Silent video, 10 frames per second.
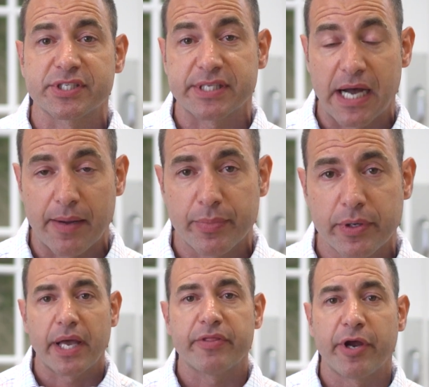stop.
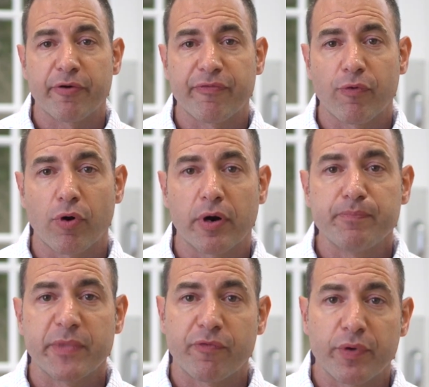And therefore,
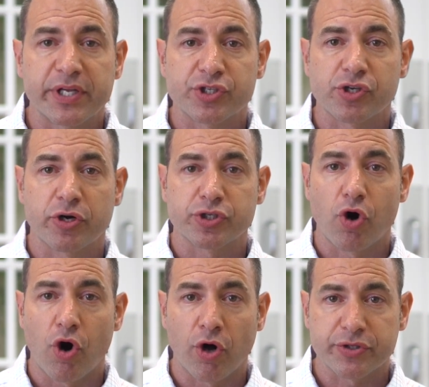if we can start to
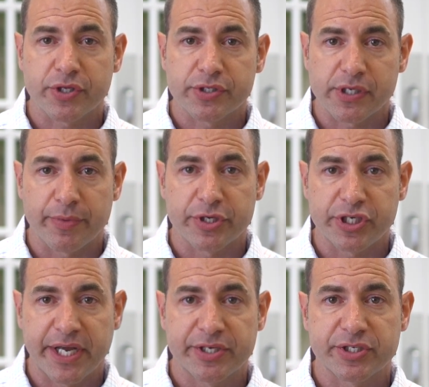halt some of the
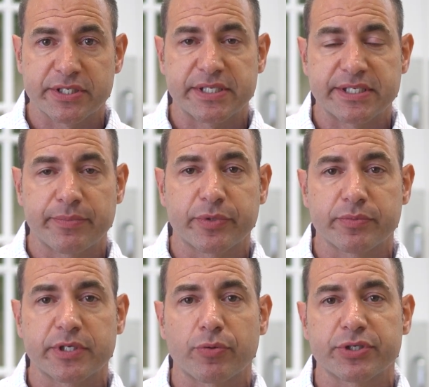changes and the
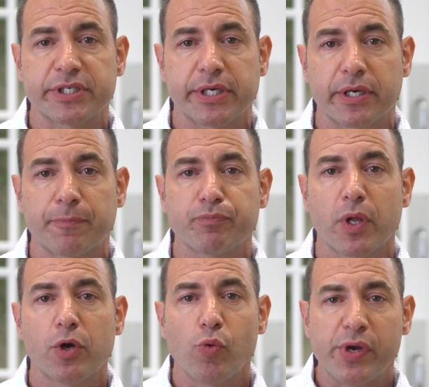symptoms that we're seeing,
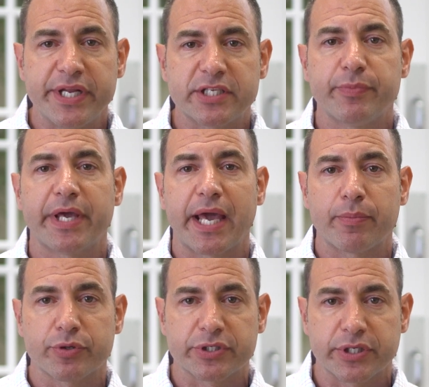we need to be
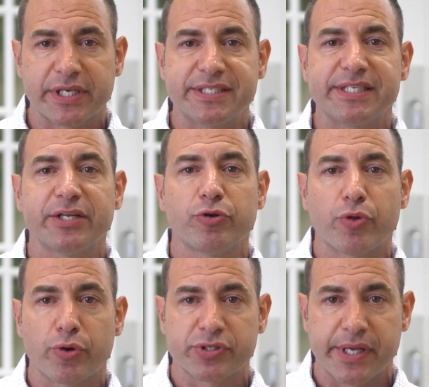able to continue
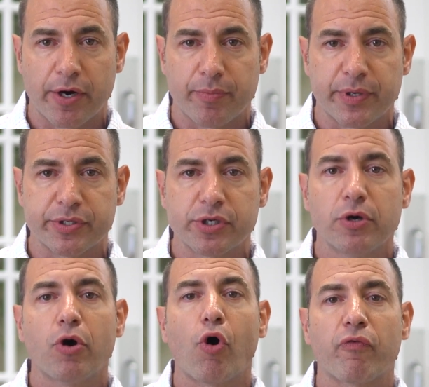those therapies
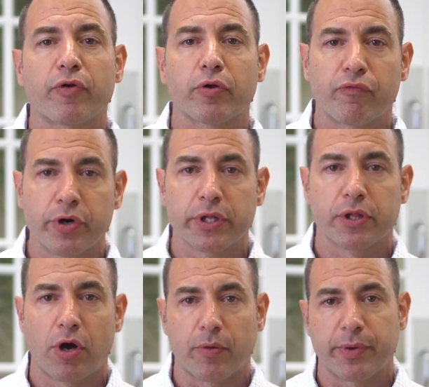over a really
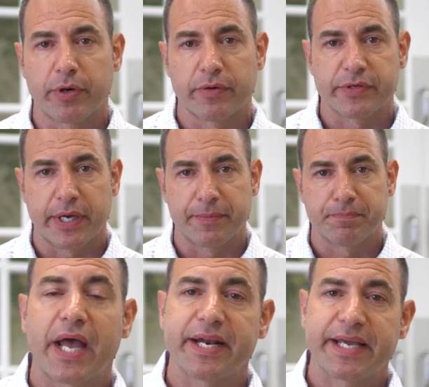long period of time.
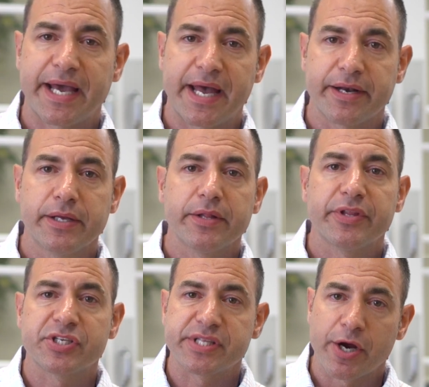And again,
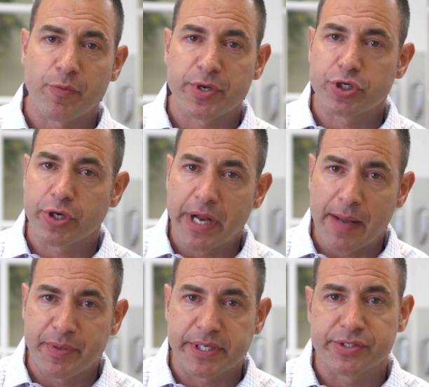this therapy should
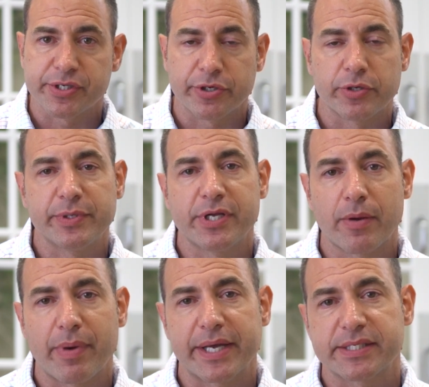not be considered to be
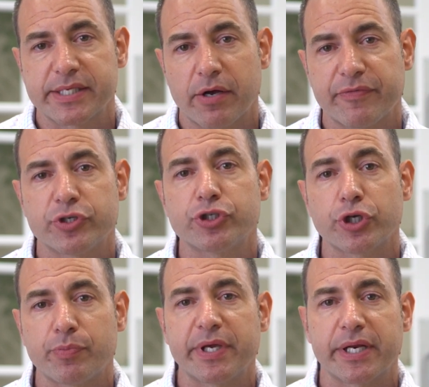done by itself. It
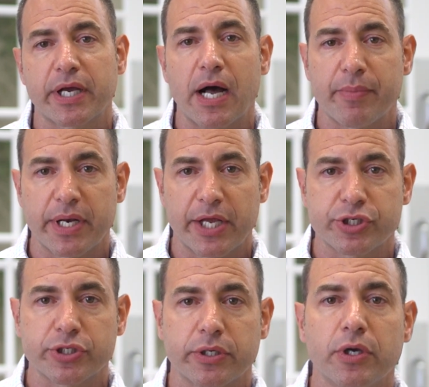should be in
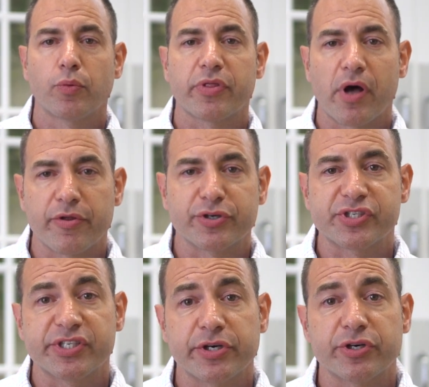combination with other
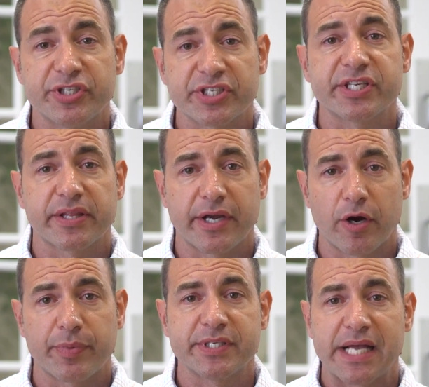synergistic
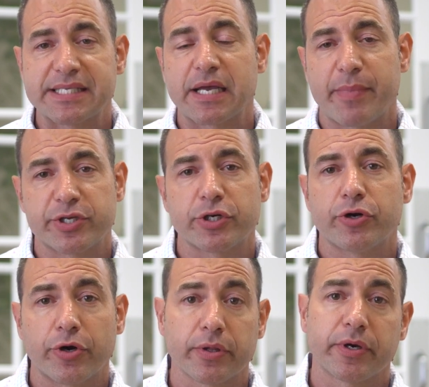therapies, as I mentioned
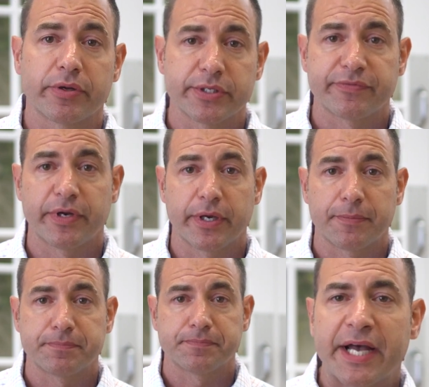earlier in this video.
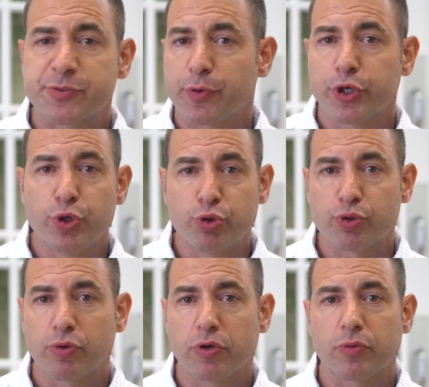As per
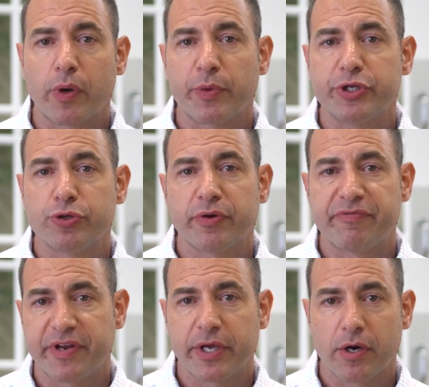usual, when we do a
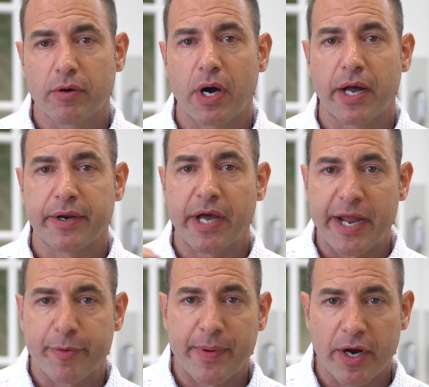video on
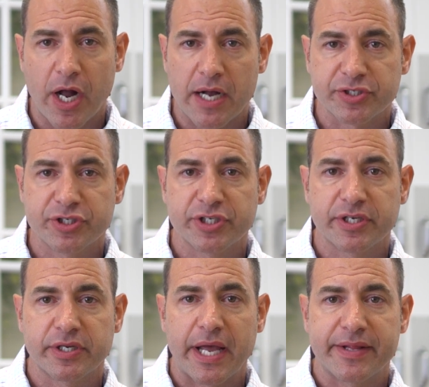hyperbaric
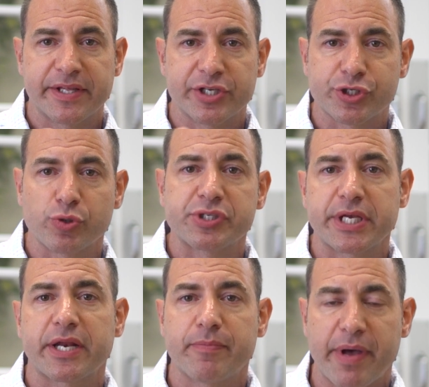oxygen and the associated